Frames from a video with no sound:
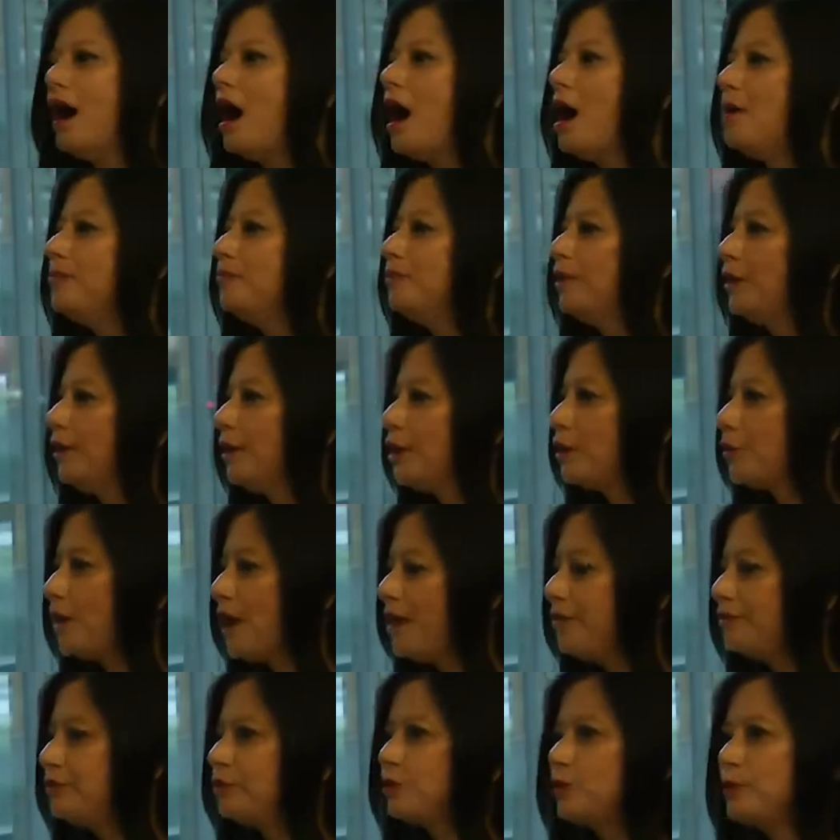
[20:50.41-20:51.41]
I'm very
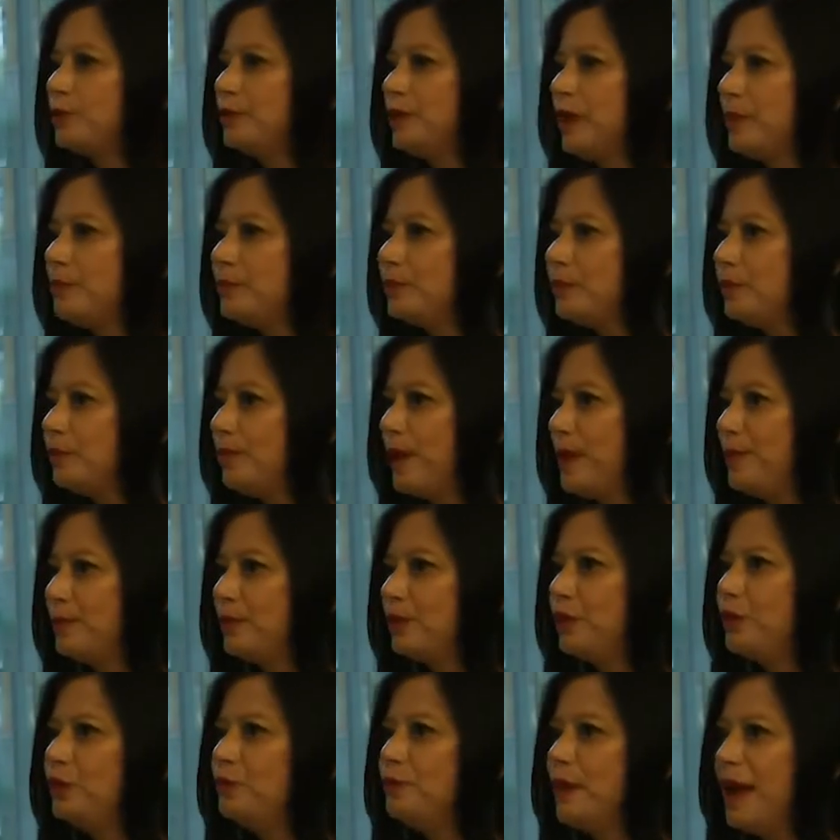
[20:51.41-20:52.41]
grateful to a number of
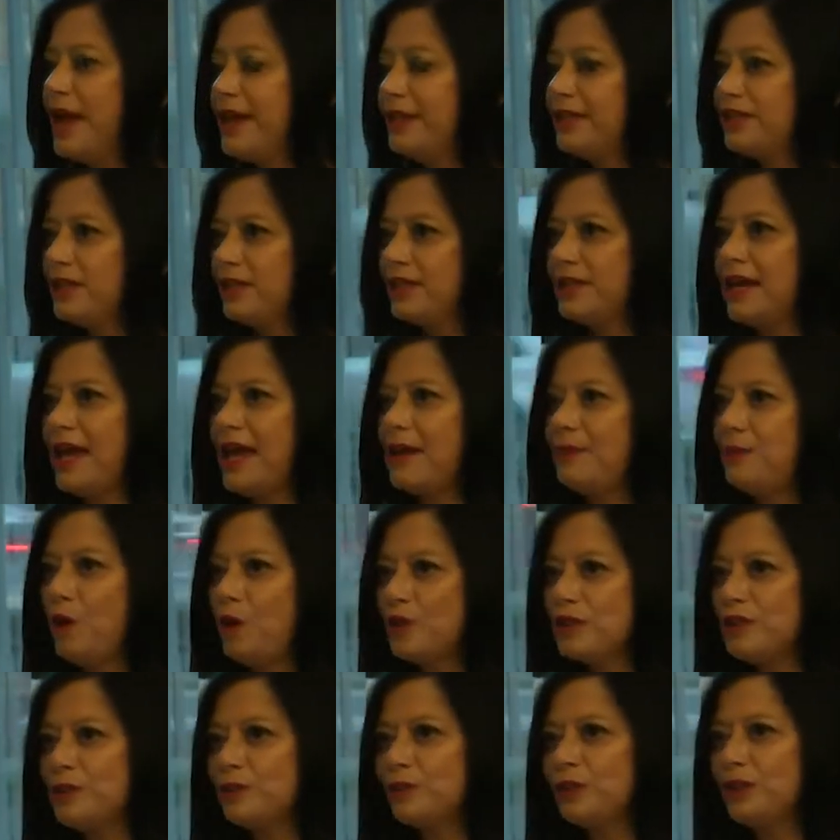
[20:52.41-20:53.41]
people who made today
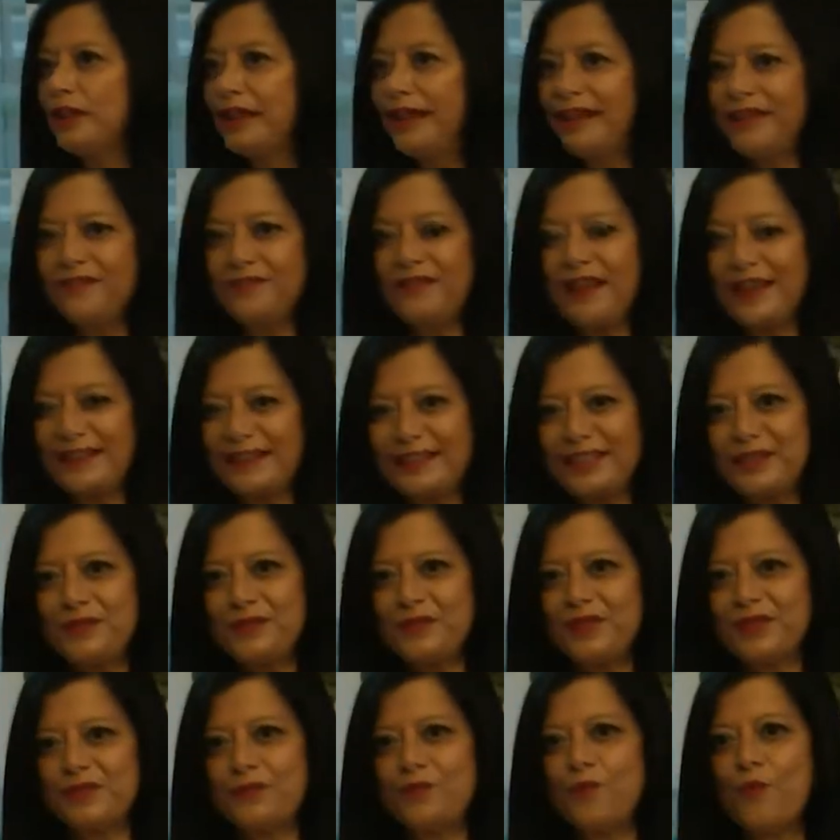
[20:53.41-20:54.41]
possible, and in fact this
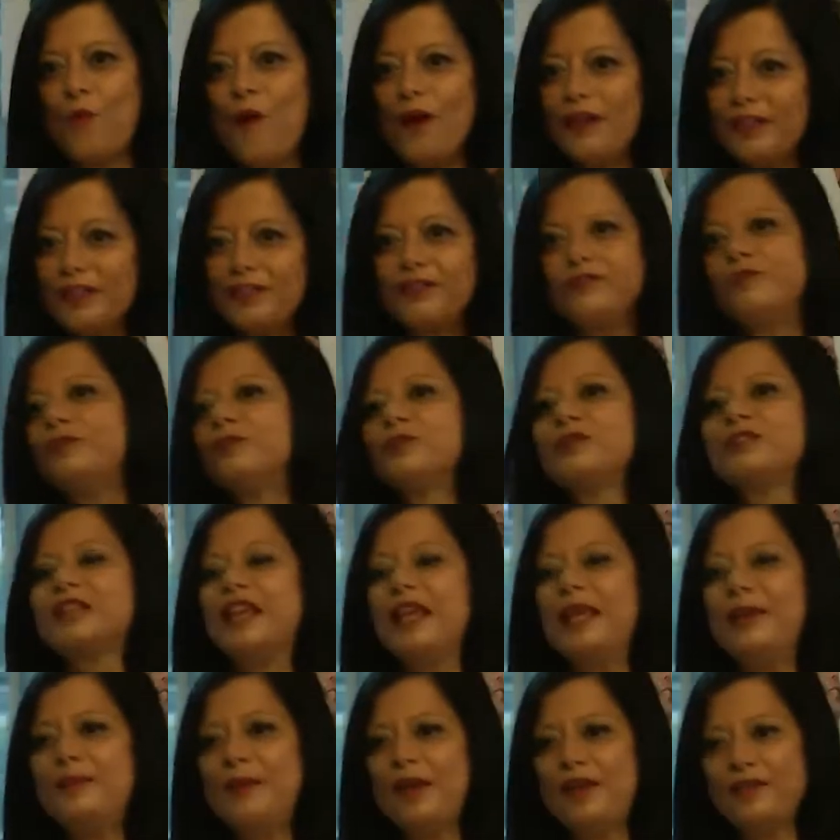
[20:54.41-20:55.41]
was a wonderful
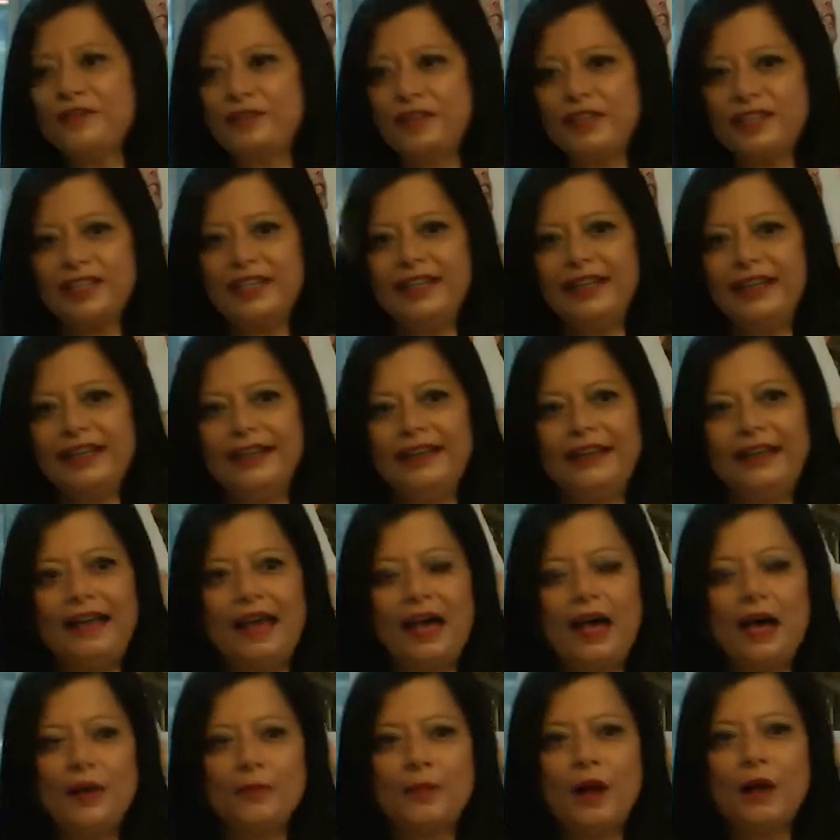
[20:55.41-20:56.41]
team effort.
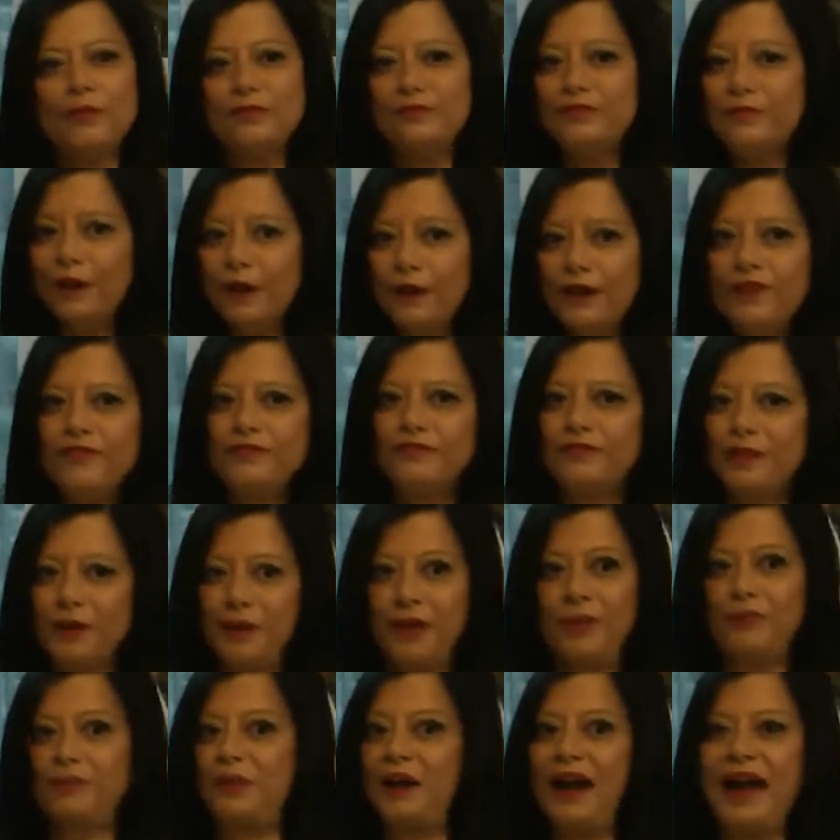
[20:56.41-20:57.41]
I'm very,
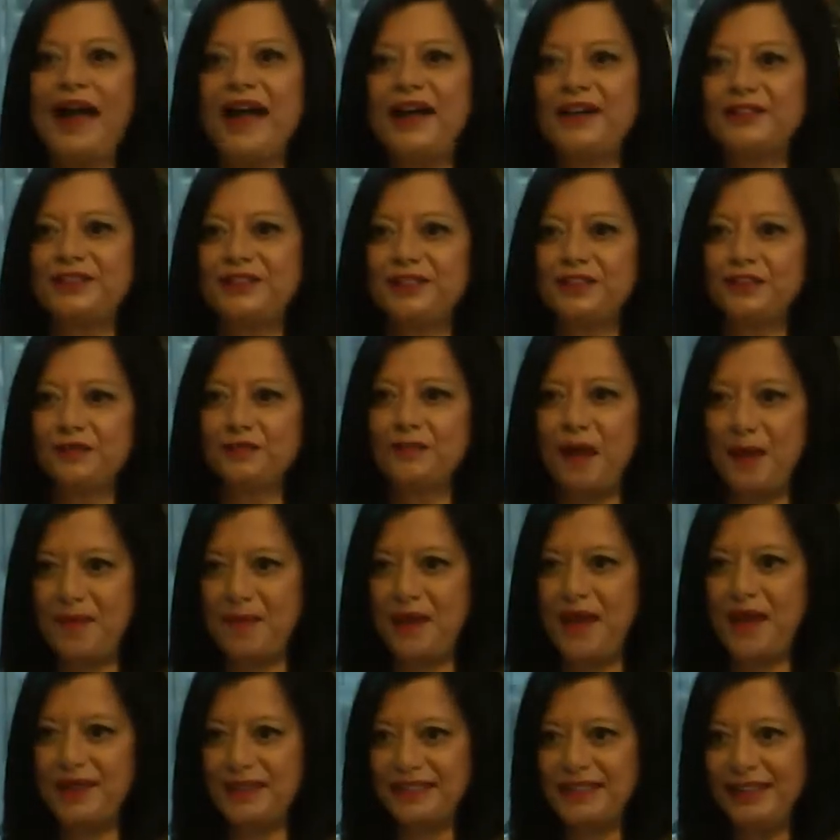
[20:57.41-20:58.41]
very proud of
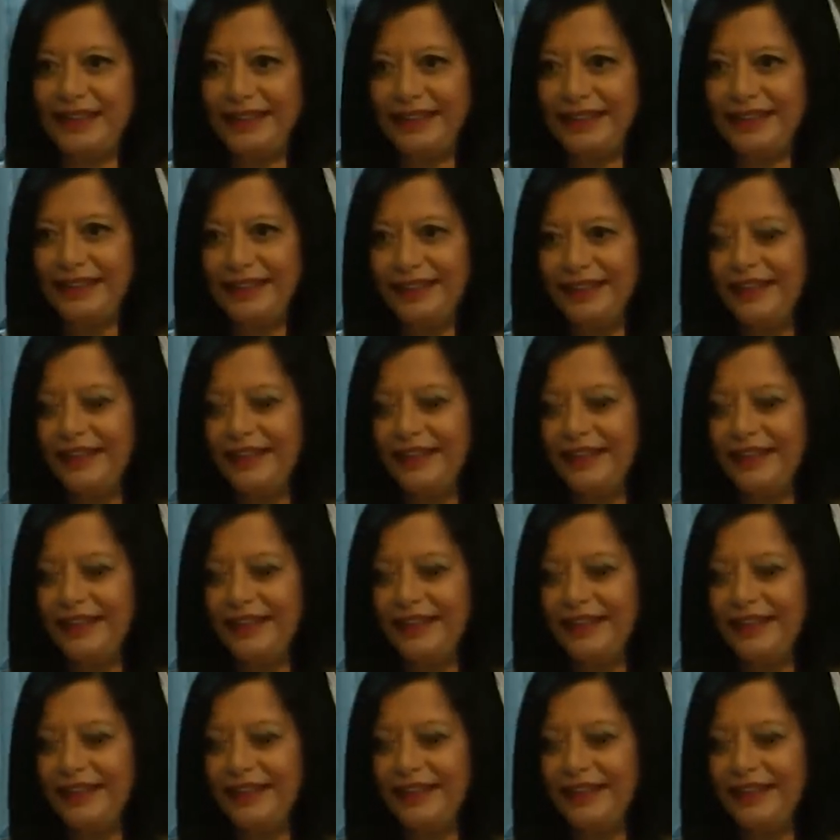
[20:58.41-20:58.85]
MAPrc.